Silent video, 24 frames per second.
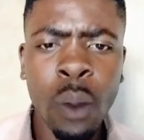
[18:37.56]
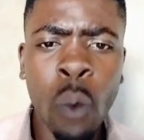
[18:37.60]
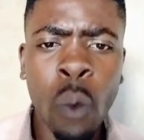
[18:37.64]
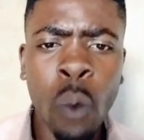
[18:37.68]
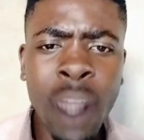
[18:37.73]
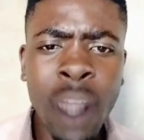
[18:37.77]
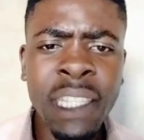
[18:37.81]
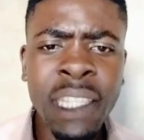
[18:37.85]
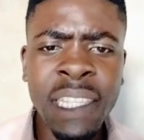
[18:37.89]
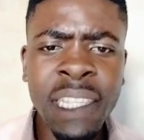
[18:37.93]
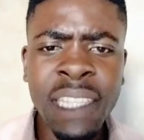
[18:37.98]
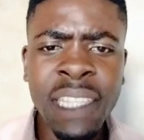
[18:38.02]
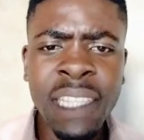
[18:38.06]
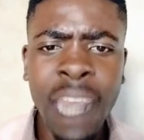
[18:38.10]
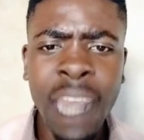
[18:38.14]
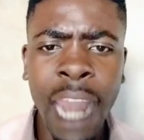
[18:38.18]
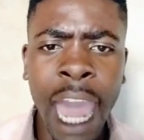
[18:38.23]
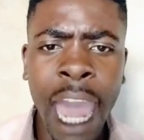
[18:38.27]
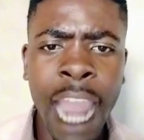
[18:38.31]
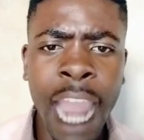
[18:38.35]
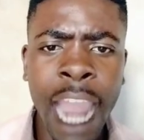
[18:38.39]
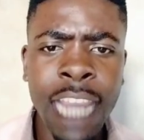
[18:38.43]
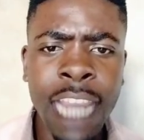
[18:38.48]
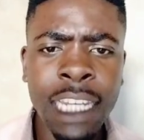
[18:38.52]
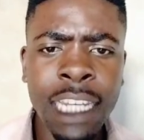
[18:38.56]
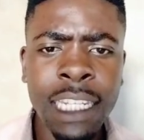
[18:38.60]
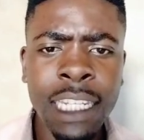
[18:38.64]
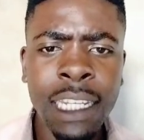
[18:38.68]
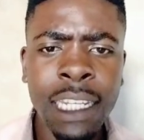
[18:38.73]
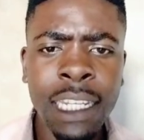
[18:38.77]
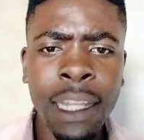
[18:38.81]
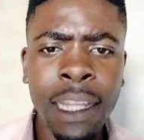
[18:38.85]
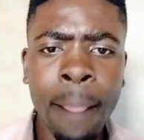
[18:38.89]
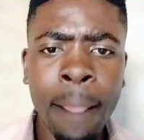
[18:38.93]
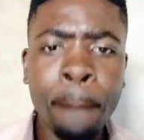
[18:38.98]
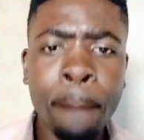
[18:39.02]
what is right,
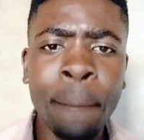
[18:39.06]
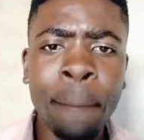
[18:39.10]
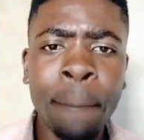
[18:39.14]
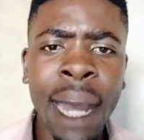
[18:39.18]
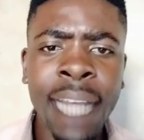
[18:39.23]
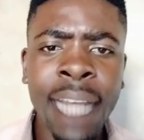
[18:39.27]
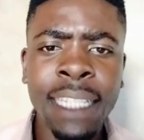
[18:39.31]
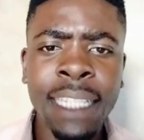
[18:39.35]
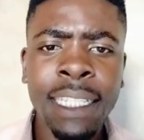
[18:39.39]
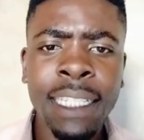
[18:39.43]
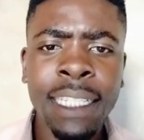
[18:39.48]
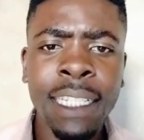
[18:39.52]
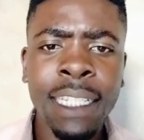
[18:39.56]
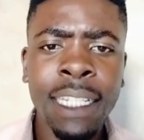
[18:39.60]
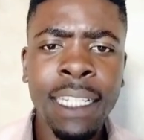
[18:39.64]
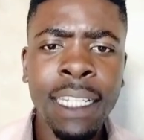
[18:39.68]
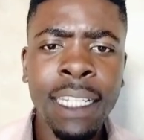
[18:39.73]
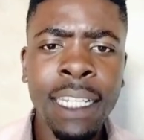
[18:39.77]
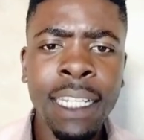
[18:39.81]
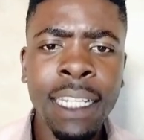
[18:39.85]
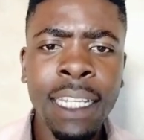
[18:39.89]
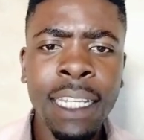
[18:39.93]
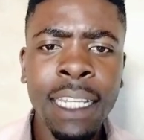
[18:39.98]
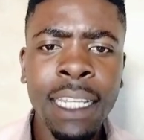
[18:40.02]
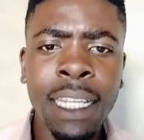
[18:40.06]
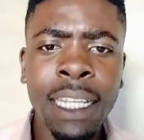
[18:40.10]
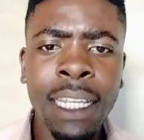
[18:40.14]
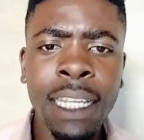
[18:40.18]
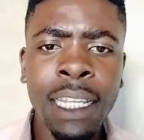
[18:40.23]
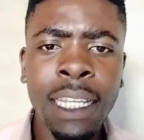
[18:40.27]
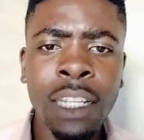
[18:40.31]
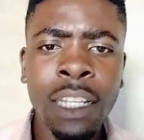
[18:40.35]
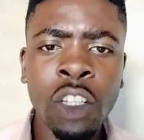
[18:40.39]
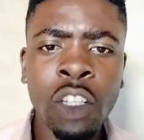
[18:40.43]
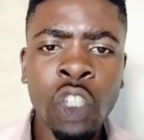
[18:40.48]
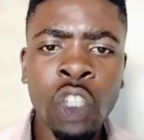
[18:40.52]
but
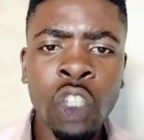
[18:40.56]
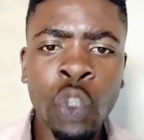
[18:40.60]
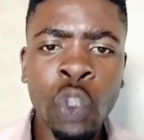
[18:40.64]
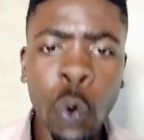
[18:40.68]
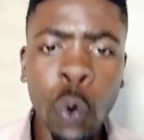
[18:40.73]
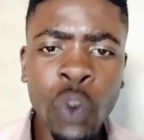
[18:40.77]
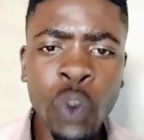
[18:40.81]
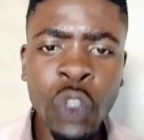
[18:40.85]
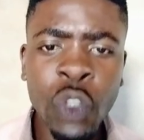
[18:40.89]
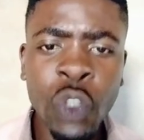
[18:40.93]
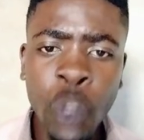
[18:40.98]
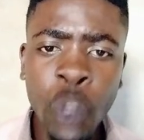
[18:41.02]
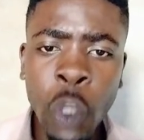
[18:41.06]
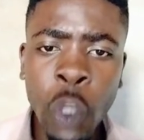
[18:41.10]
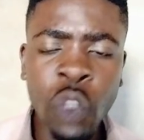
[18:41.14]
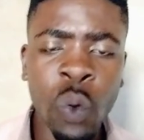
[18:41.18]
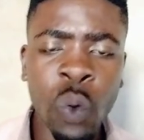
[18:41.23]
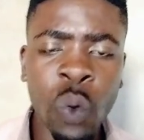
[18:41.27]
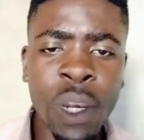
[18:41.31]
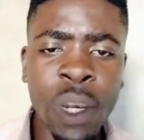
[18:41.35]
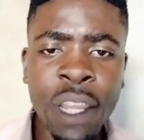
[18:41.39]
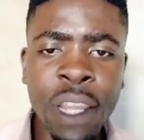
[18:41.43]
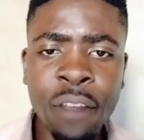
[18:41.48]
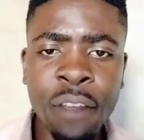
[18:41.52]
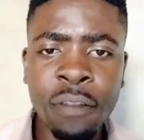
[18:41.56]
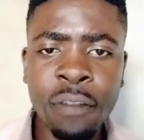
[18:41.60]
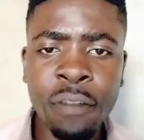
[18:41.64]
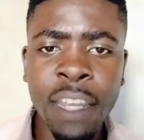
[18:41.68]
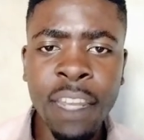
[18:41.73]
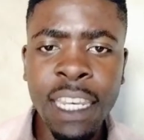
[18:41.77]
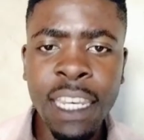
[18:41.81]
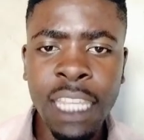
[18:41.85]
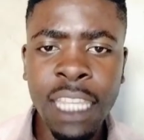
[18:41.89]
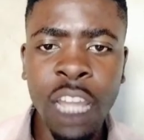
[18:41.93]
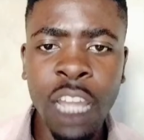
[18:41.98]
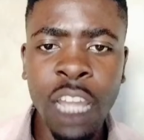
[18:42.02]
choose not to live
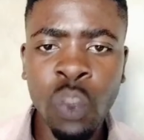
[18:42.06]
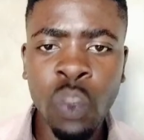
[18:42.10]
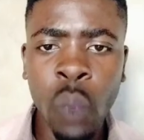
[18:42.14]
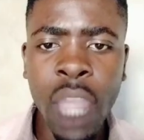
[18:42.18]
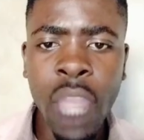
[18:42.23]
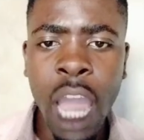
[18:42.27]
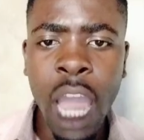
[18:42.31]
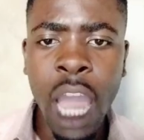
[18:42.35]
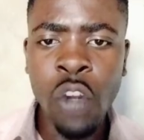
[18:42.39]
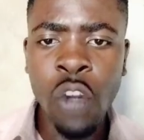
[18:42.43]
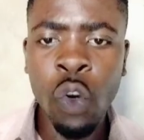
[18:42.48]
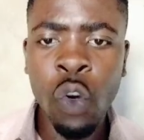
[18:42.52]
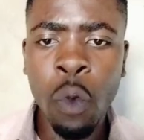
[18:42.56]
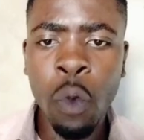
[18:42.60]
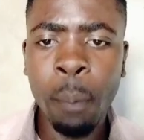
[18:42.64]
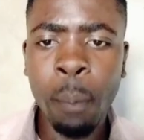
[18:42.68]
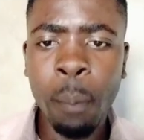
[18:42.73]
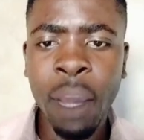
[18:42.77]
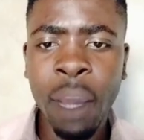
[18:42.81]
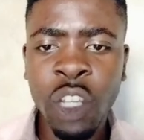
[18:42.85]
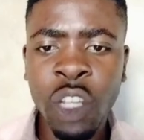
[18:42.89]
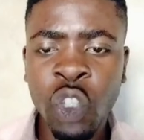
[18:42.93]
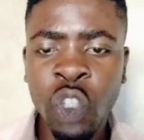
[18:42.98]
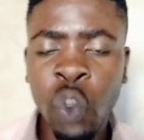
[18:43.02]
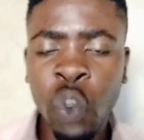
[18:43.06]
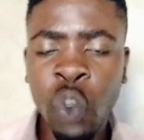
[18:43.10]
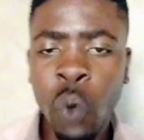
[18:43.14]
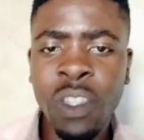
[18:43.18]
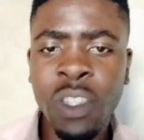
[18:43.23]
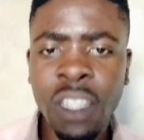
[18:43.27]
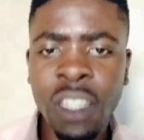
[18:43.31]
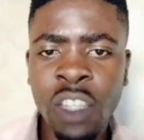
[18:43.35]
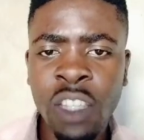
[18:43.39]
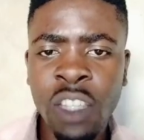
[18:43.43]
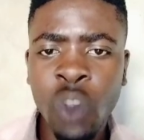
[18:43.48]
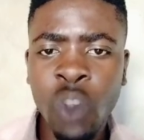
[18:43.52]
in that way alone, but
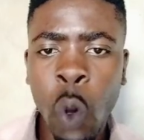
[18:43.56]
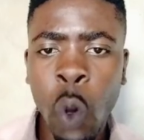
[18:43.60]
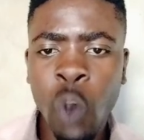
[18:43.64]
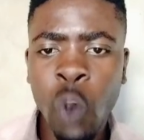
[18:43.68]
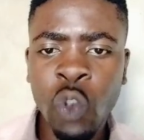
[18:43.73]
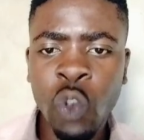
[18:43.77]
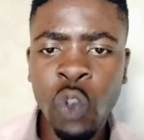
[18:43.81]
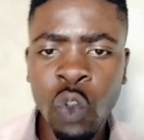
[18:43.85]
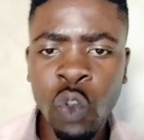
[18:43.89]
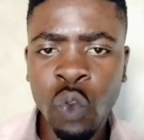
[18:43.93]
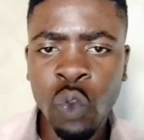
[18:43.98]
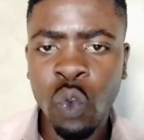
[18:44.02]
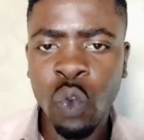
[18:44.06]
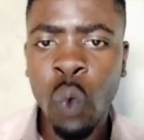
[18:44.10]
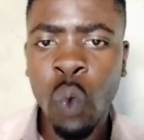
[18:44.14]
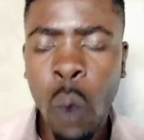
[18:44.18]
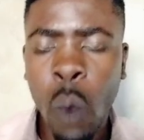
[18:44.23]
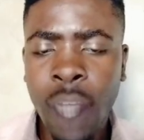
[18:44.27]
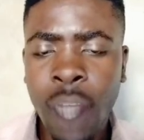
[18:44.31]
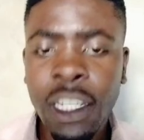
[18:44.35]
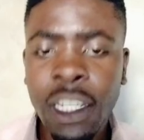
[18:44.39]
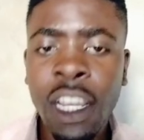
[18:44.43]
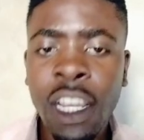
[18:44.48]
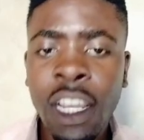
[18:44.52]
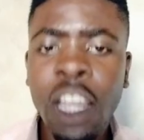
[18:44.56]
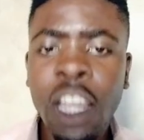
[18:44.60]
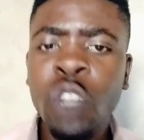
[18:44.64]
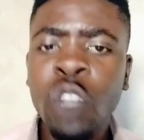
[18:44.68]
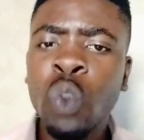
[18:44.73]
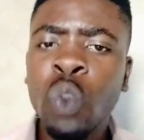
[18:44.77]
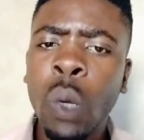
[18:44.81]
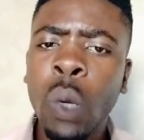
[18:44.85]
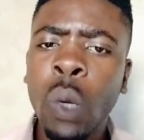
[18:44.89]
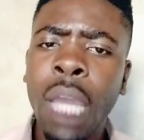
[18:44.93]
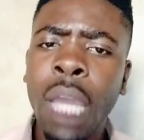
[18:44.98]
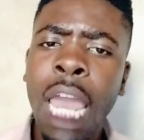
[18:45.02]
chooses also to do what?
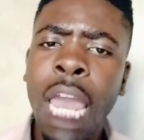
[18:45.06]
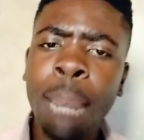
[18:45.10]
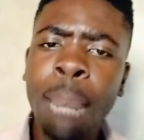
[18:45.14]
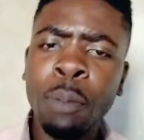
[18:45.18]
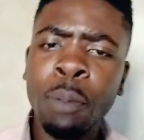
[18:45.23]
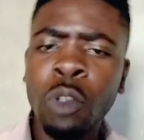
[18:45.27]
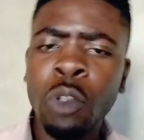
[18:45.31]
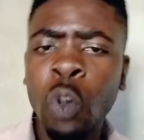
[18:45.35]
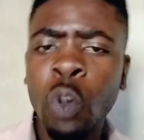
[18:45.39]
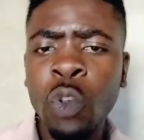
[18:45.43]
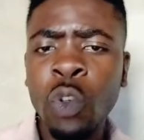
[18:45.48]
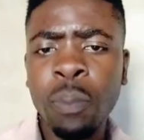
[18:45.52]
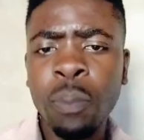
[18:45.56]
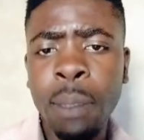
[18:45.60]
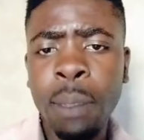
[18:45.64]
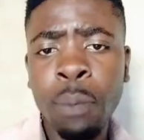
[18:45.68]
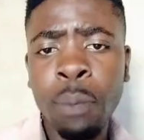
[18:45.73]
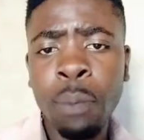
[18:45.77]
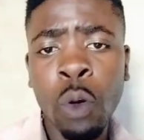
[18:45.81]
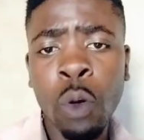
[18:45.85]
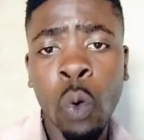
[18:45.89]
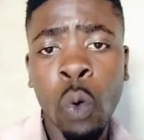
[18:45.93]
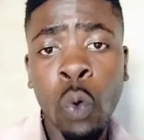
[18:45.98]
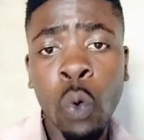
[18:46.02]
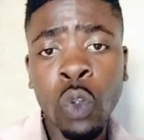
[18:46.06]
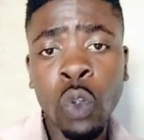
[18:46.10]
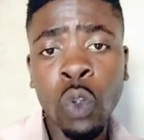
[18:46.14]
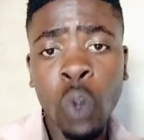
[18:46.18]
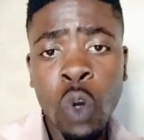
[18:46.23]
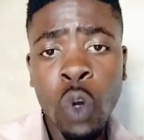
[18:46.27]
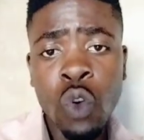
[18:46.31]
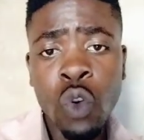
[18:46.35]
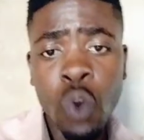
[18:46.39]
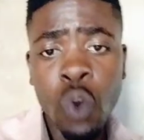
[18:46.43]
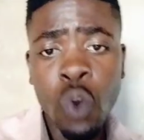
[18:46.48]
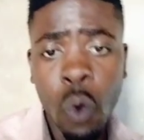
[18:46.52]
To help those people who
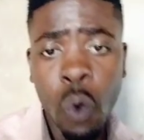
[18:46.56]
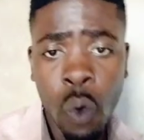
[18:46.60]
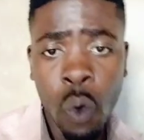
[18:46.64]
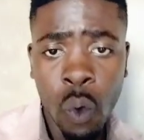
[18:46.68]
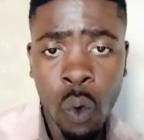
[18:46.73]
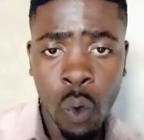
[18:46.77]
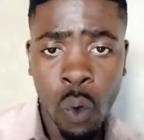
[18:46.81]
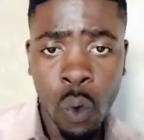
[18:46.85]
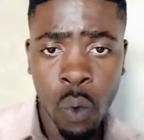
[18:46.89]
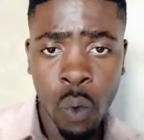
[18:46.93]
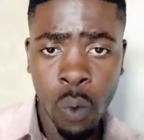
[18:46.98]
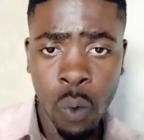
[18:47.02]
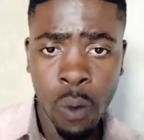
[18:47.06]
don't know.